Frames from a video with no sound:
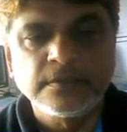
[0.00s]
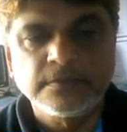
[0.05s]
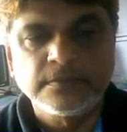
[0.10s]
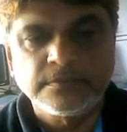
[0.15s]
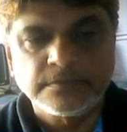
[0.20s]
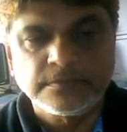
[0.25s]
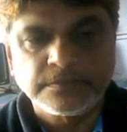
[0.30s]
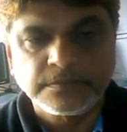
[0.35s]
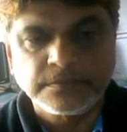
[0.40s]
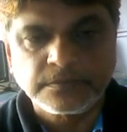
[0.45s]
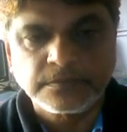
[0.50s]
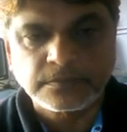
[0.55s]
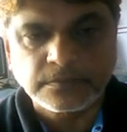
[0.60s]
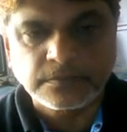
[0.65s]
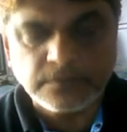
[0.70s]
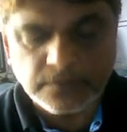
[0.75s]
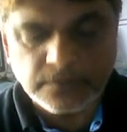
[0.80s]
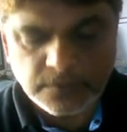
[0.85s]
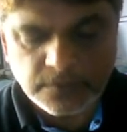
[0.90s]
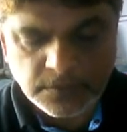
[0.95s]
the whole.
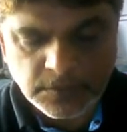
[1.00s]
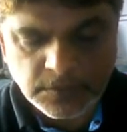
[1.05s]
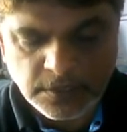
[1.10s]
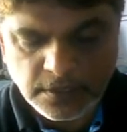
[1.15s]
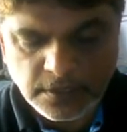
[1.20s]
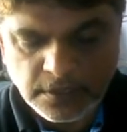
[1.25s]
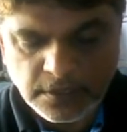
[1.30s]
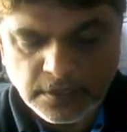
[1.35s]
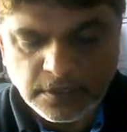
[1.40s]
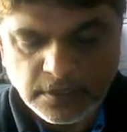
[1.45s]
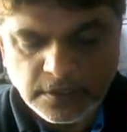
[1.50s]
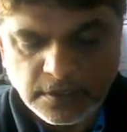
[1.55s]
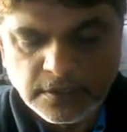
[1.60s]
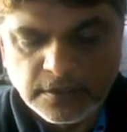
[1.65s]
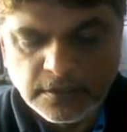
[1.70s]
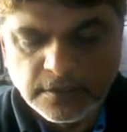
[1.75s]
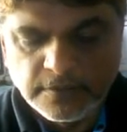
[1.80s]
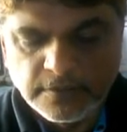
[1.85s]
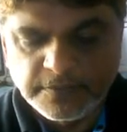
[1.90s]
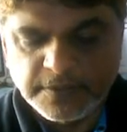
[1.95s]
Okay. Getting
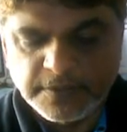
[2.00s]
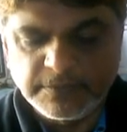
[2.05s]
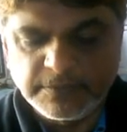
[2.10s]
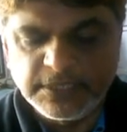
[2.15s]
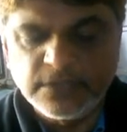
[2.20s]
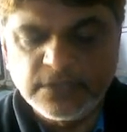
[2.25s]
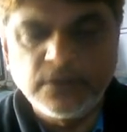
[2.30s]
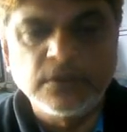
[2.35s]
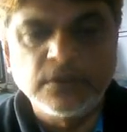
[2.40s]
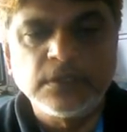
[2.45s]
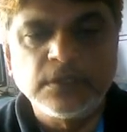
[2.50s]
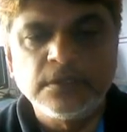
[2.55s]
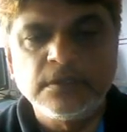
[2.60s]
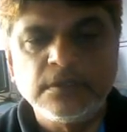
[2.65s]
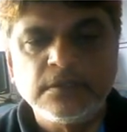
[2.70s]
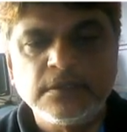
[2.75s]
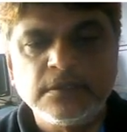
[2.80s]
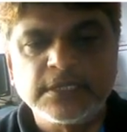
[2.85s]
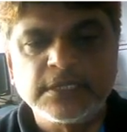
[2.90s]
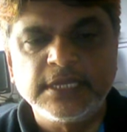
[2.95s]
necessary data
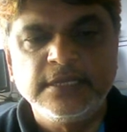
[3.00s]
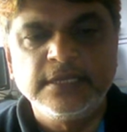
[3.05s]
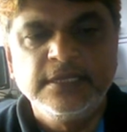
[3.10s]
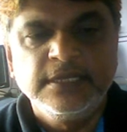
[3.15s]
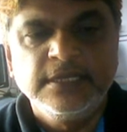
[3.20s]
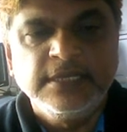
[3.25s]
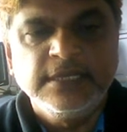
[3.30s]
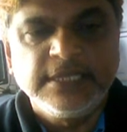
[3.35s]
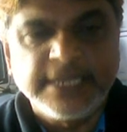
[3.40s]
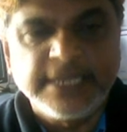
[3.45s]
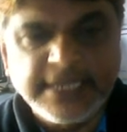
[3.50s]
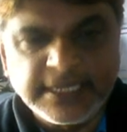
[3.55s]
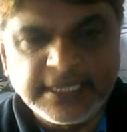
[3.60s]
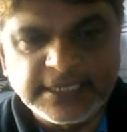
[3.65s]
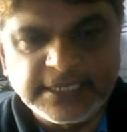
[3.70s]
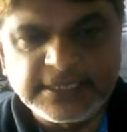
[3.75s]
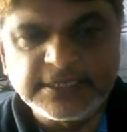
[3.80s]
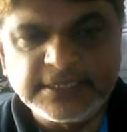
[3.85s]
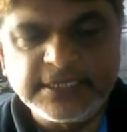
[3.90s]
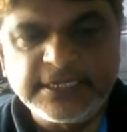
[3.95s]
from the whole. You can say getting
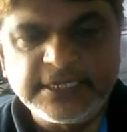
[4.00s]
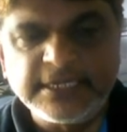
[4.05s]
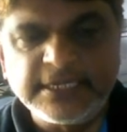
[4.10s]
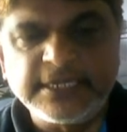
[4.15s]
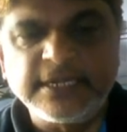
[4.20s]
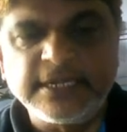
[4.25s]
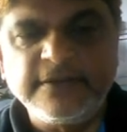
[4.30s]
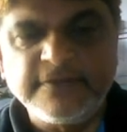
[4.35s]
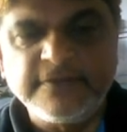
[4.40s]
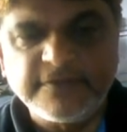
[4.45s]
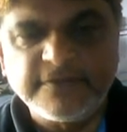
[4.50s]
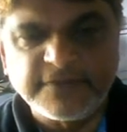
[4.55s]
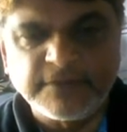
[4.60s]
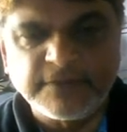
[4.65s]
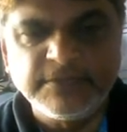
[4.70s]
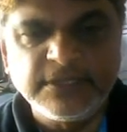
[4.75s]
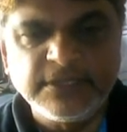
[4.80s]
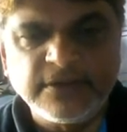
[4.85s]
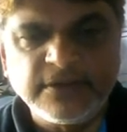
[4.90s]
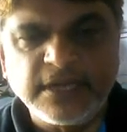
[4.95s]
necessary data
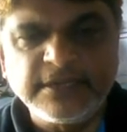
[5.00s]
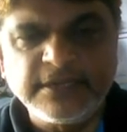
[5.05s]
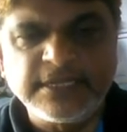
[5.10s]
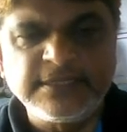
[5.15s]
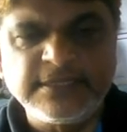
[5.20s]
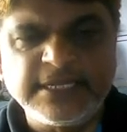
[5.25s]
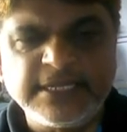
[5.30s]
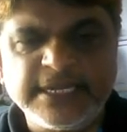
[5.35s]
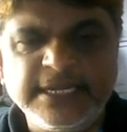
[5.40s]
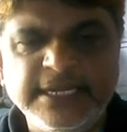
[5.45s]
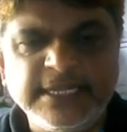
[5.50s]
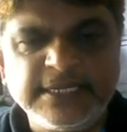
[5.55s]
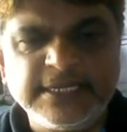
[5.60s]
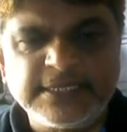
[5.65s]
which is required.